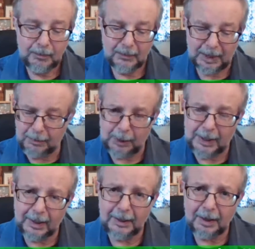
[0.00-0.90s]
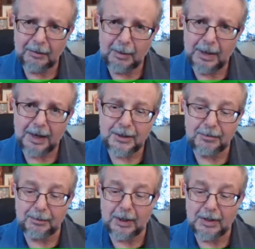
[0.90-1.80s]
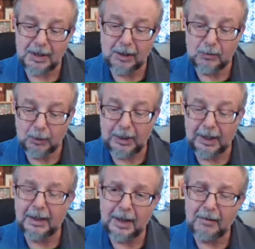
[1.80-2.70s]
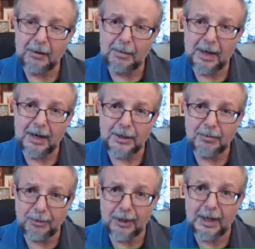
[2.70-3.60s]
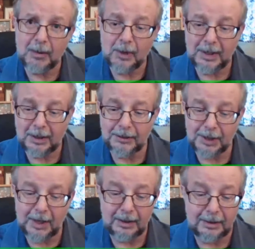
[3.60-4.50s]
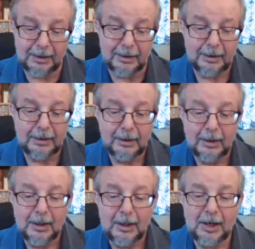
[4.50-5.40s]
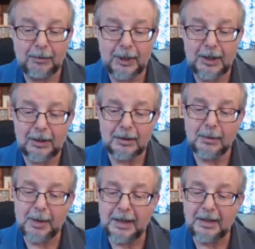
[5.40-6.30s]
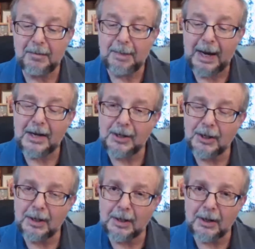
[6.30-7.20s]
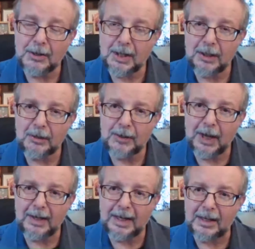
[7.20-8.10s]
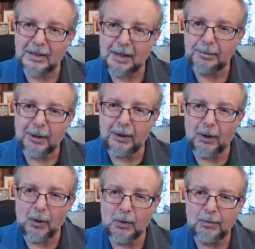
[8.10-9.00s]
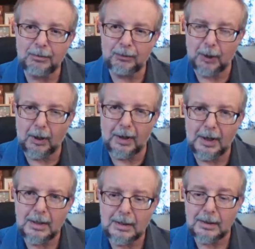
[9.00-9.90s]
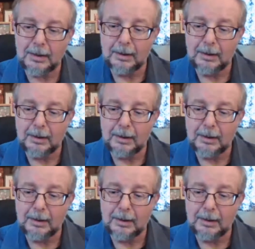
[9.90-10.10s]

And if we can't have compassion for ourselves, we can't have compassion for anyone else either. If we cultivate compassion in ourselves and accept our own flaws,